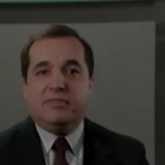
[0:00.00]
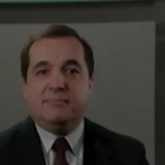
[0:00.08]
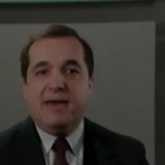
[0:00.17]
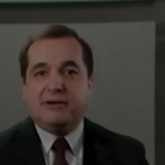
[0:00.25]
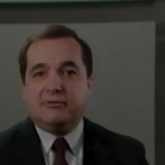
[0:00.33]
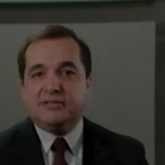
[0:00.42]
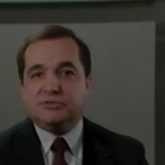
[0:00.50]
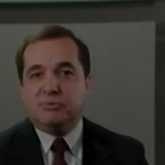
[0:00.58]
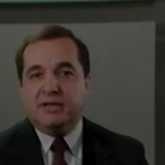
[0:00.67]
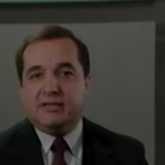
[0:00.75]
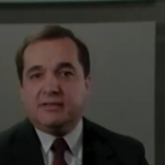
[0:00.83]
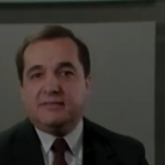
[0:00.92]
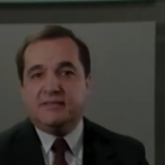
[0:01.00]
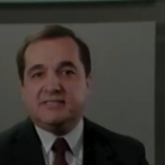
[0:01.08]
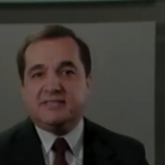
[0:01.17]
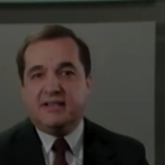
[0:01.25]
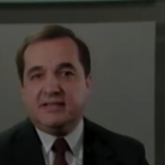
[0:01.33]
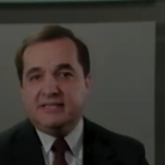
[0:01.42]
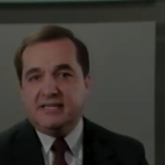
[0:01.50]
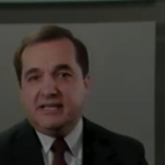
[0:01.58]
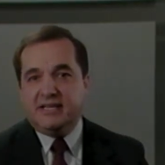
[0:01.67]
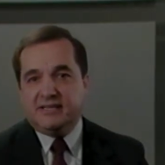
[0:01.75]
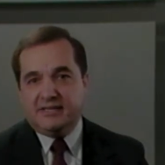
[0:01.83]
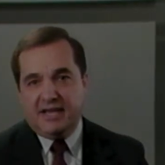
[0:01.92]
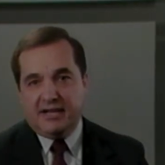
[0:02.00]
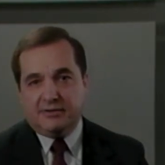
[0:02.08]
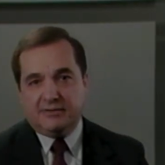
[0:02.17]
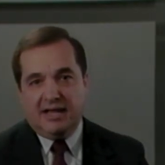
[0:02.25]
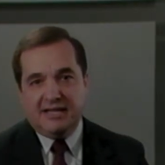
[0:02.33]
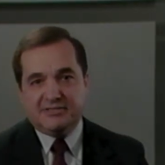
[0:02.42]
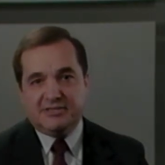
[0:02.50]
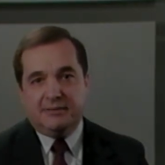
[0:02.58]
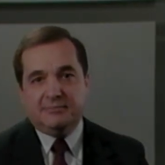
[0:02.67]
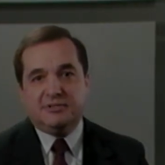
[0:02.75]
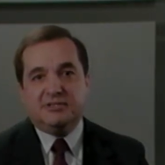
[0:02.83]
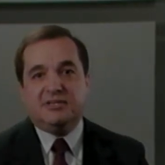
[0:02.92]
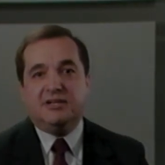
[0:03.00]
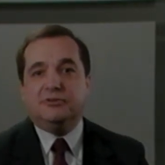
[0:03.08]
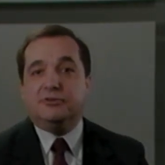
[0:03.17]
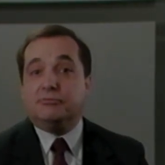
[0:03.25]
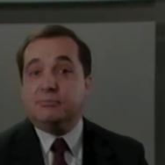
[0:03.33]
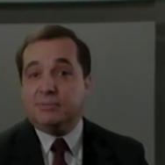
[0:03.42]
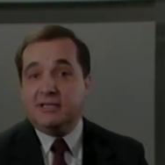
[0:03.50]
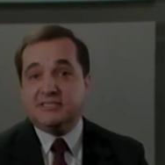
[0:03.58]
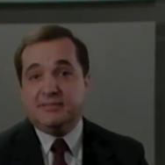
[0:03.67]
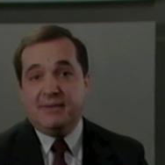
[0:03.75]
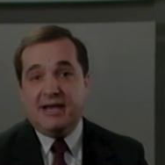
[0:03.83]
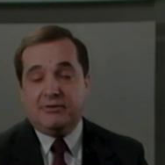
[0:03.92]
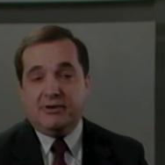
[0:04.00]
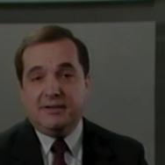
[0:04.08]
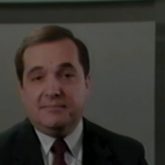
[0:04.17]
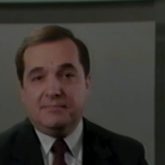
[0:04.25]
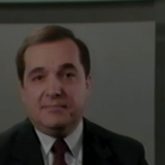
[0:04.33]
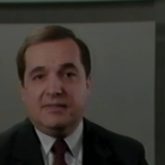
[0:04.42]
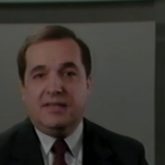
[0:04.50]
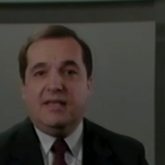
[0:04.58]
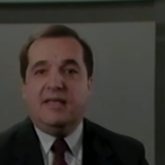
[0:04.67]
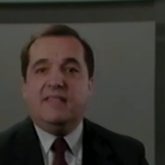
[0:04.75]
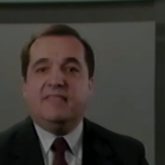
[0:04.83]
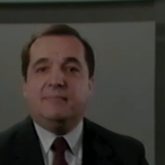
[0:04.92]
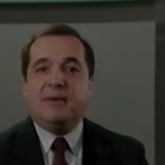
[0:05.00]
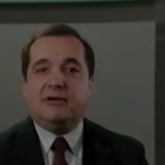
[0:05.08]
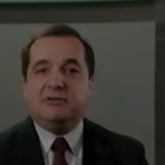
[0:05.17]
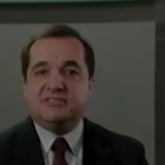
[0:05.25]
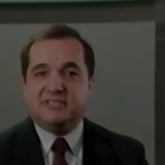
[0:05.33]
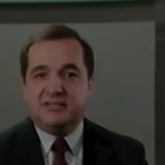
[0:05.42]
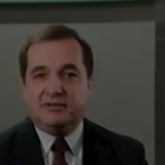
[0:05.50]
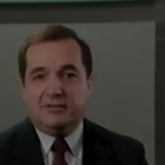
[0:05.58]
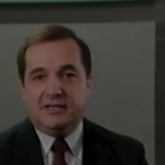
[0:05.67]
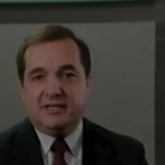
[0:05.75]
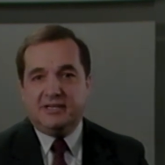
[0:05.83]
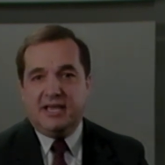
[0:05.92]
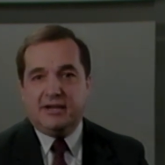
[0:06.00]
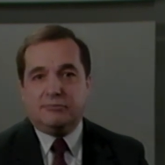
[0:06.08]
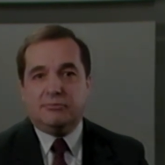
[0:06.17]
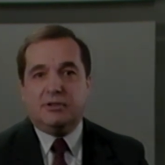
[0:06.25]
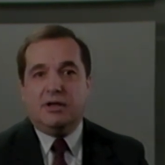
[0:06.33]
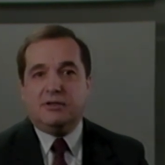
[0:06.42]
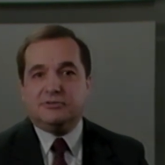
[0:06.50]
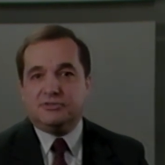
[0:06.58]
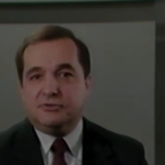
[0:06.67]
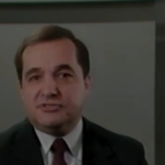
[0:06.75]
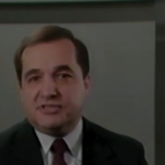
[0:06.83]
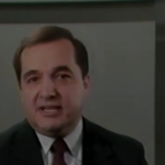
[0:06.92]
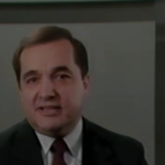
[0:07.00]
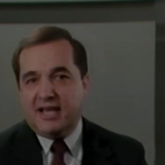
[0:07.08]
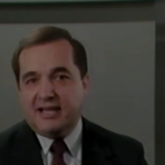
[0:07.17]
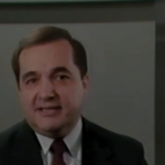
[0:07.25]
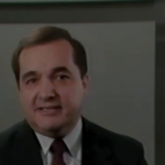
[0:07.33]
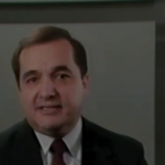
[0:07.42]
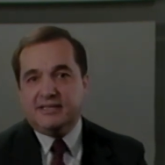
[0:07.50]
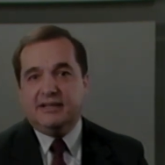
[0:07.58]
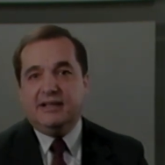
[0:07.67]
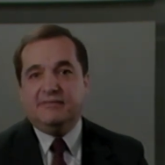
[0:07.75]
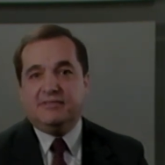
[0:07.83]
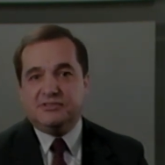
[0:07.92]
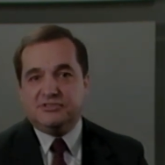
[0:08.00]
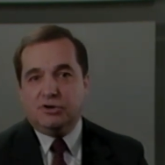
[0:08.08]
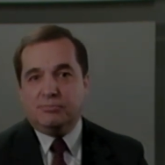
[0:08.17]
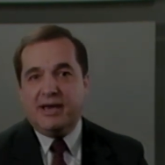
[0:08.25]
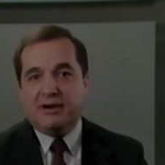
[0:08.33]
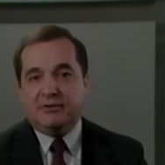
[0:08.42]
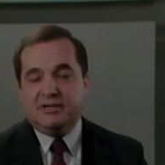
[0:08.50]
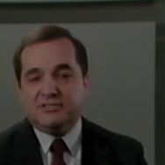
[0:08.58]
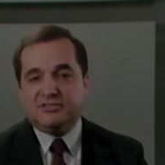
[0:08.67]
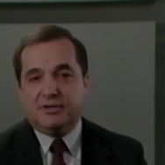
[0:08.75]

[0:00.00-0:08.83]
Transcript: When the battery is weak, this LED indicator lights up to tell you to replace the battery. The Battery Sentinel indicator will also stay lighted if there's no battery